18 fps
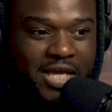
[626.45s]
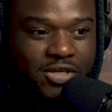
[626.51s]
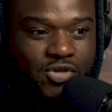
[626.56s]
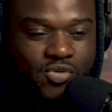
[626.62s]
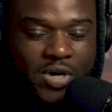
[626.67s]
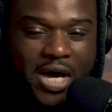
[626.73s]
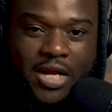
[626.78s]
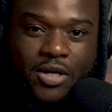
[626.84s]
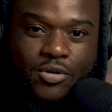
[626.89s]
You
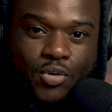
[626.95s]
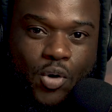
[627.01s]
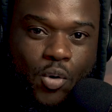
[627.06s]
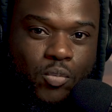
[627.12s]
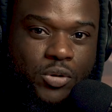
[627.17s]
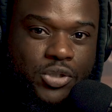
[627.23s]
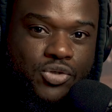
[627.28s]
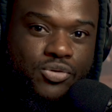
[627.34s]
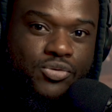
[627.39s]
gotta know
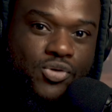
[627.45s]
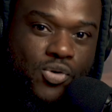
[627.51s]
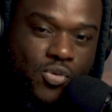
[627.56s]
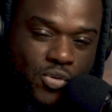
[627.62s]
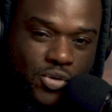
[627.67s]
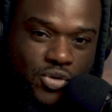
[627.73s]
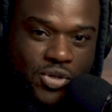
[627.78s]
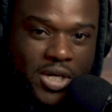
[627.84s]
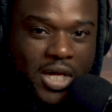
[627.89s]
what you're doing.
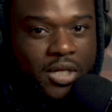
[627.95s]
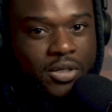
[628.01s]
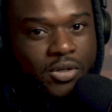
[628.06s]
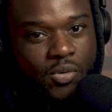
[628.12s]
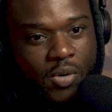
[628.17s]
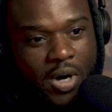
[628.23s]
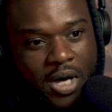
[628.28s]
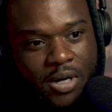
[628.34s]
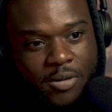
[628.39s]
You gotta
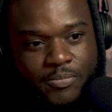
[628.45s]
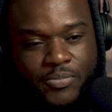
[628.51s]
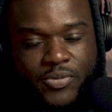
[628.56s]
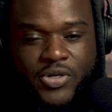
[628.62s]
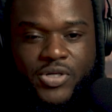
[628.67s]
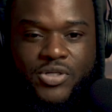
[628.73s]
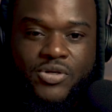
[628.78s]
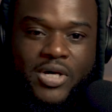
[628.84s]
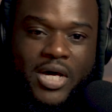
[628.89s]
know how to
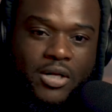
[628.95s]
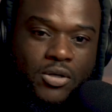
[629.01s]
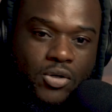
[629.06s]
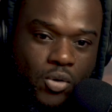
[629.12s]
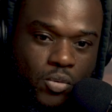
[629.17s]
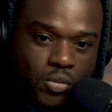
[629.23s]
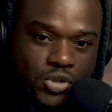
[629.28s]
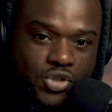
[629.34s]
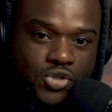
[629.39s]
breathe. You gotta know
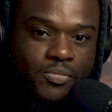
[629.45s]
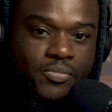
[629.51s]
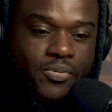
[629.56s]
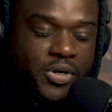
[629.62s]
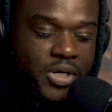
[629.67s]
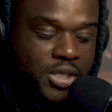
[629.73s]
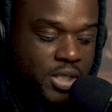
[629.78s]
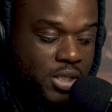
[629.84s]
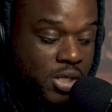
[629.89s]
what you're
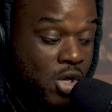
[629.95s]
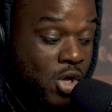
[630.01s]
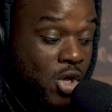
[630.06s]
breathing.